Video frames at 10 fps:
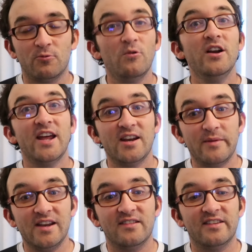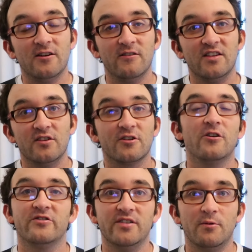one animated series on
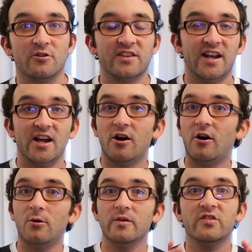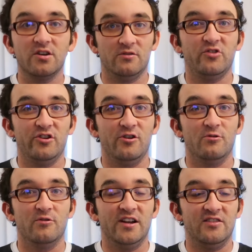Cartoon Network that I always go
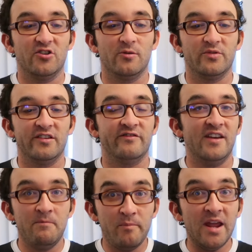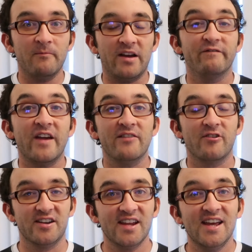to in terms of it being my
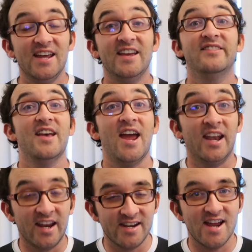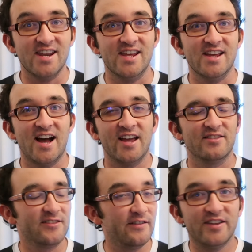favorite is Ed and Eddie. I
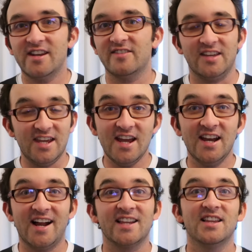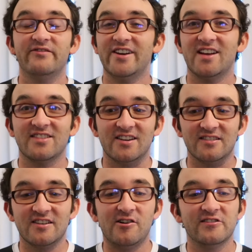loved it as a kid, I love it as an
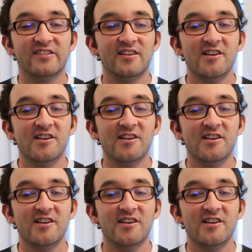adult,